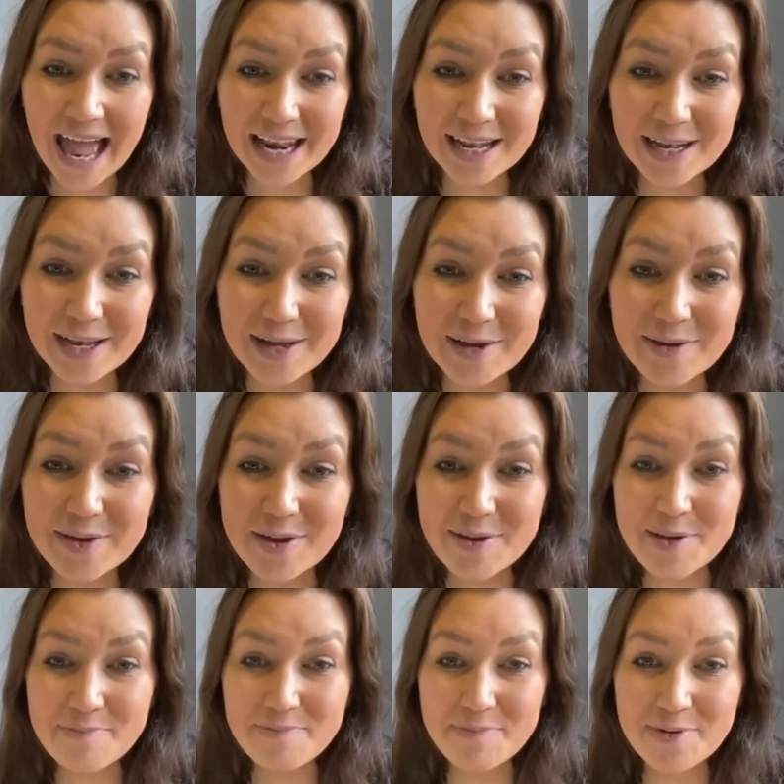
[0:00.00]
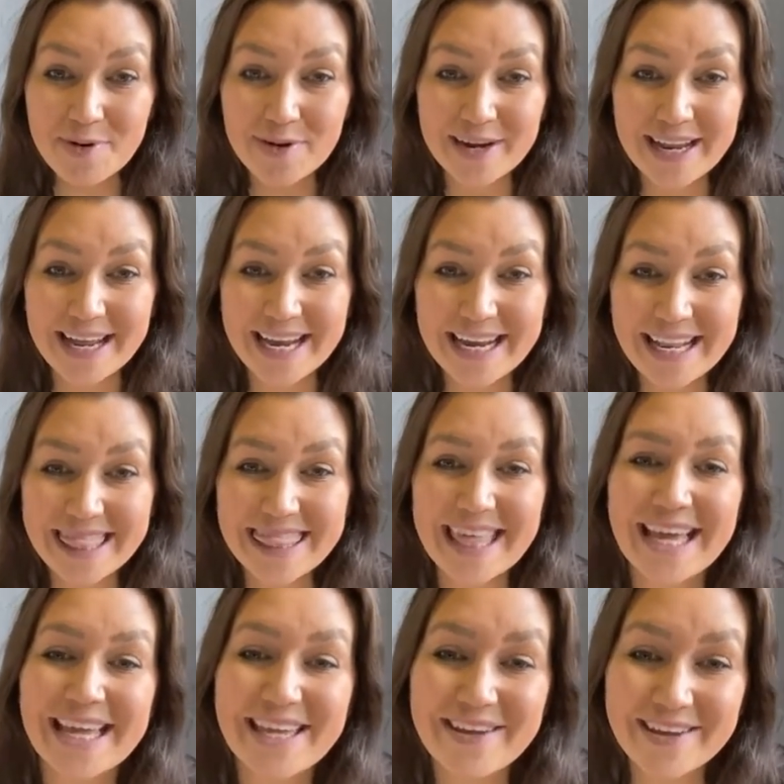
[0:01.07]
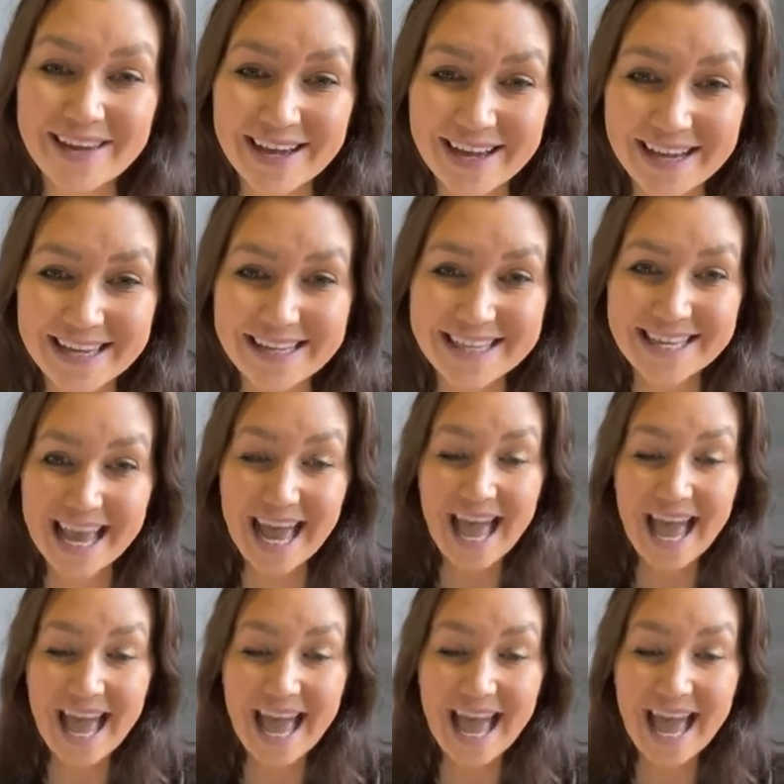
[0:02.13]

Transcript: And Luke, good morning. Thank you guys.